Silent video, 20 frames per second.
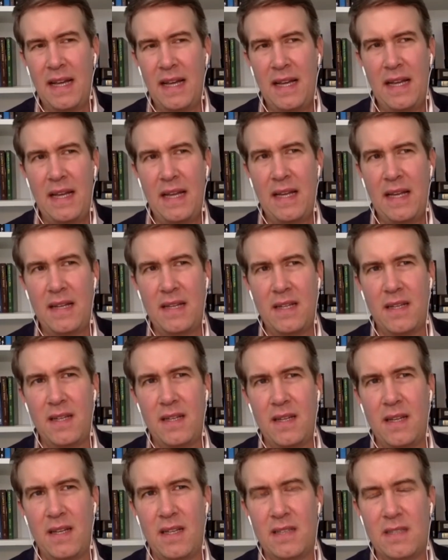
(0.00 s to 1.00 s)
And
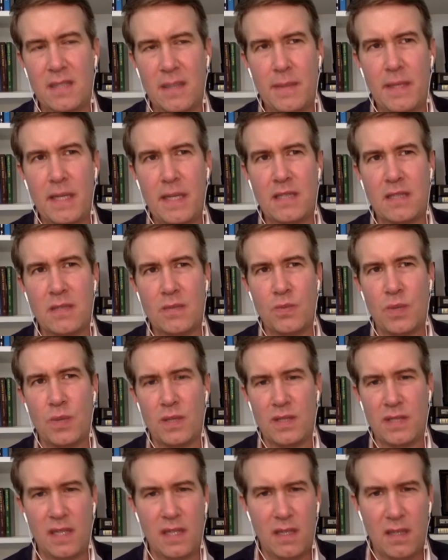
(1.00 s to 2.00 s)
in some cases, real
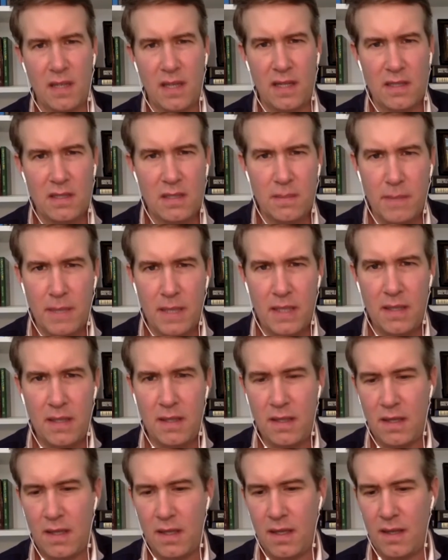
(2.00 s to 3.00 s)
estate clients of mine,
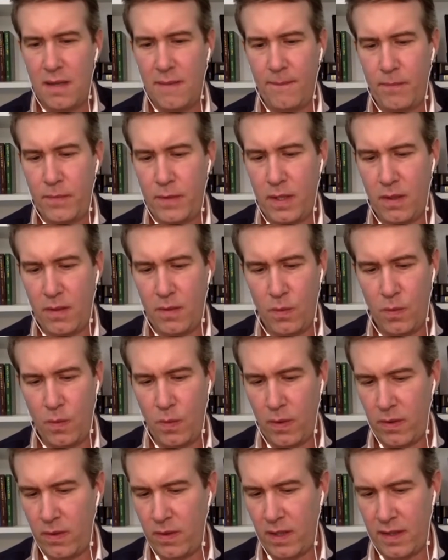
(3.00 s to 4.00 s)
you know,
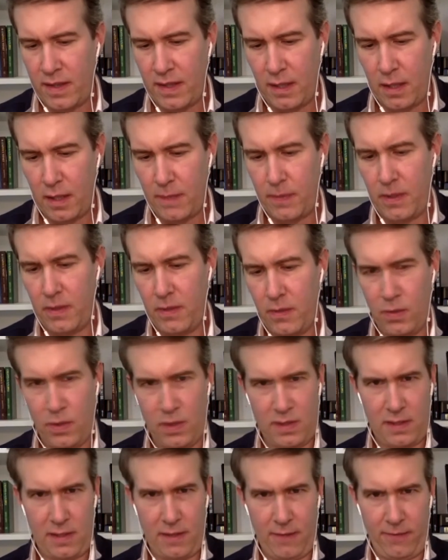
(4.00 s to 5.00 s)
whether or not they operate in the real
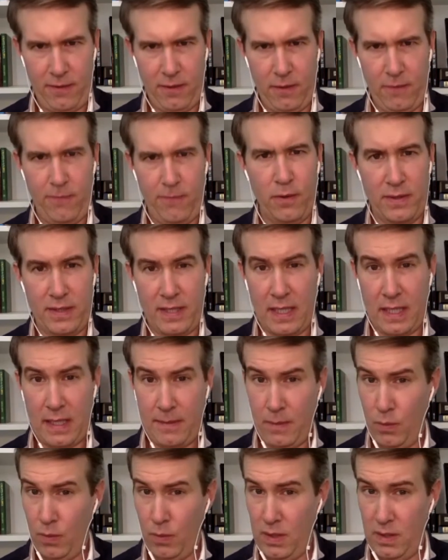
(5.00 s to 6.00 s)
estate field full
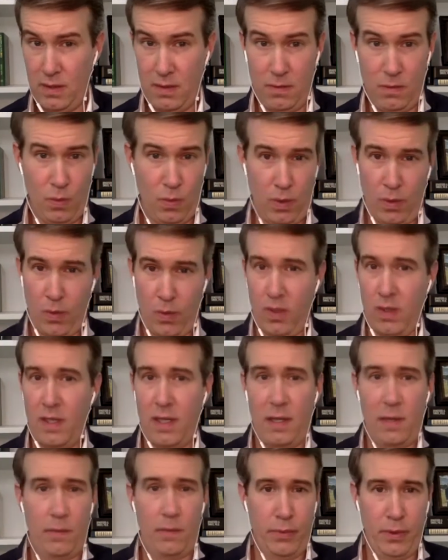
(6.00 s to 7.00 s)
time, and we do work with a
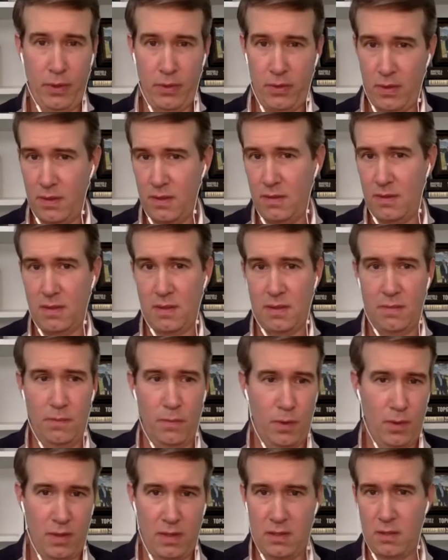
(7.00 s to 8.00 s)
lot of brokers and
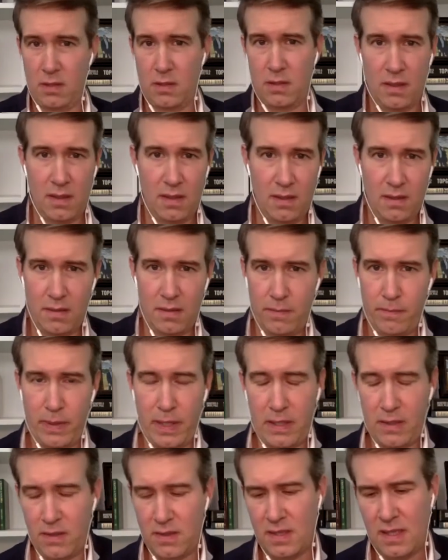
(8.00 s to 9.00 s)
mortgage
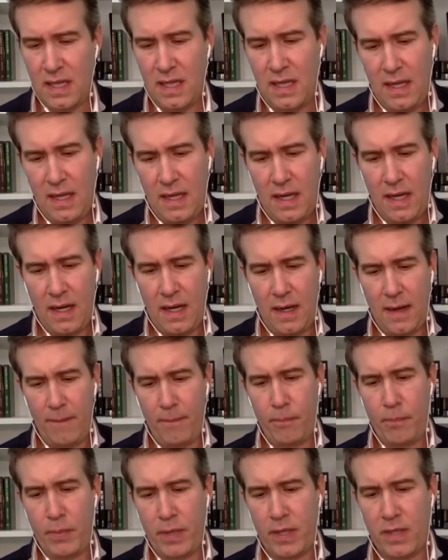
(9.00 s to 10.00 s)
bankers,
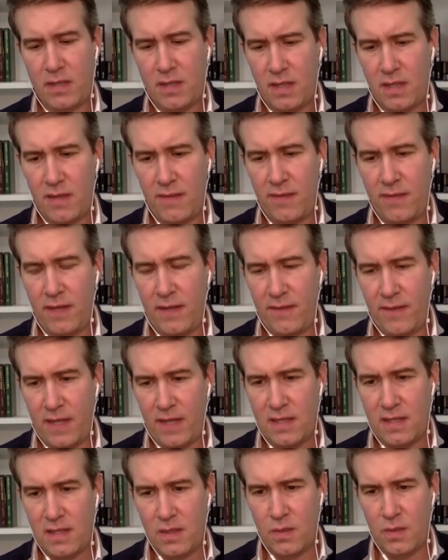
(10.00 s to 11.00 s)
but those that have
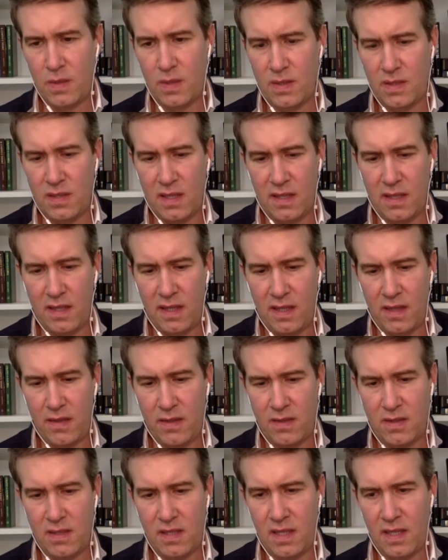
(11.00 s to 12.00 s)
invested in real estate, they
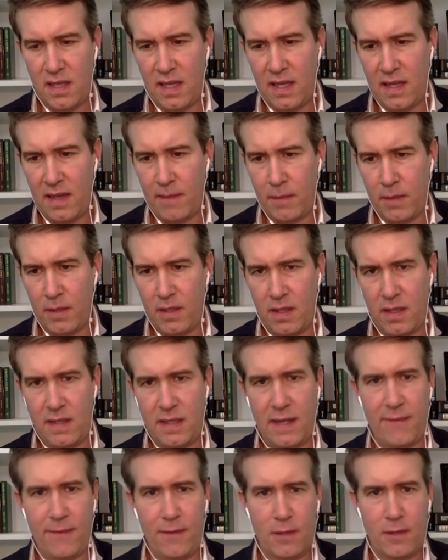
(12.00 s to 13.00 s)
either say, hey, I'm looking to
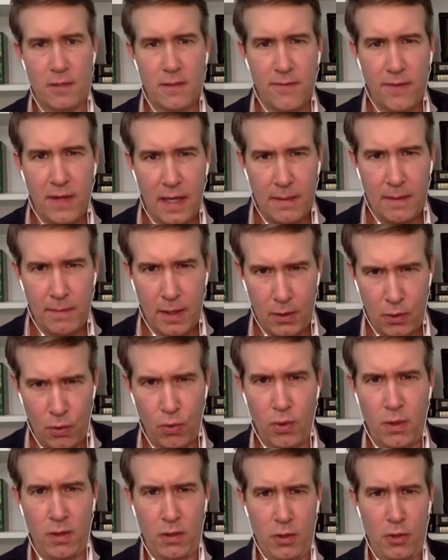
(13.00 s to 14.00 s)
diversify my
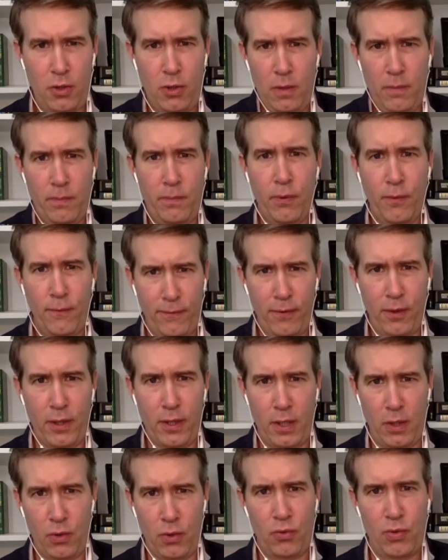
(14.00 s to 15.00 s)
current
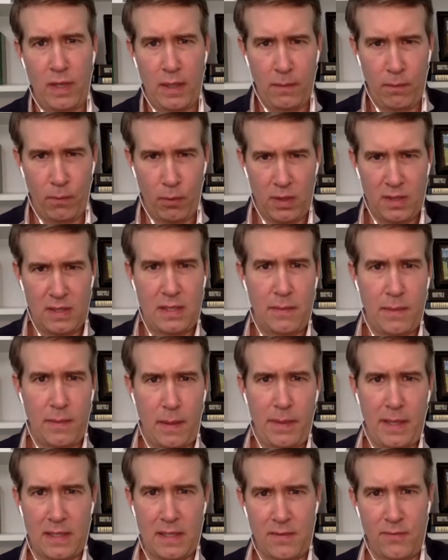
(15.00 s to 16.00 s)
portfolio and create more
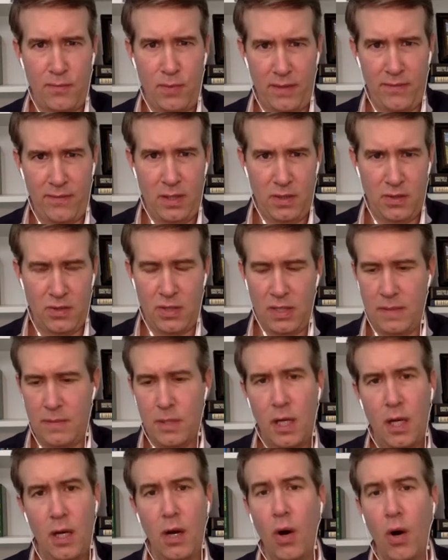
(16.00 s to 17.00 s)
semi-passive revenue streams,
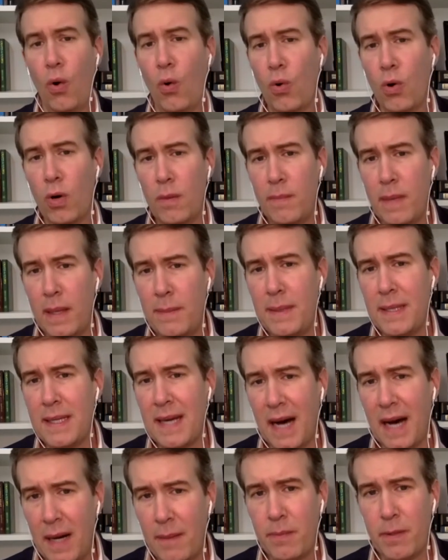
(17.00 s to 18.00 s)
or maybe
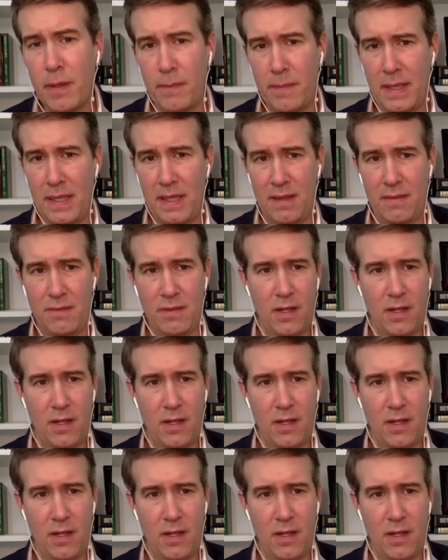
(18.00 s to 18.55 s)
complement it.